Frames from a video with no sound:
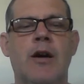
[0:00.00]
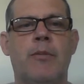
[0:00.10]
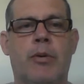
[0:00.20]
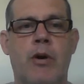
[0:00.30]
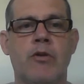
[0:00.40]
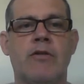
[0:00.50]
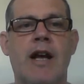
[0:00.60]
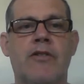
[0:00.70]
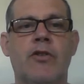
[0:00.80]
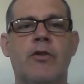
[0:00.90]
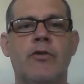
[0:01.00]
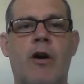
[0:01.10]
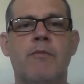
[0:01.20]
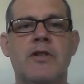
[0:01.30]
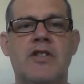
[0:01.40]
progress or
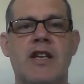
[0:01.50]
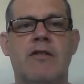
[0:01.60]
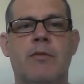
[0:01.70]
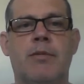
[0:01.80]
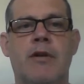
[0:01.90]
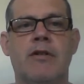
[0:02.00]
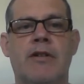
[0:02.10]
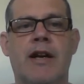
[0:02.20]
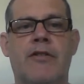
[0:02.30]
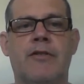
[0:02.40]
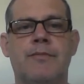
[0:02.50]
non-material progress.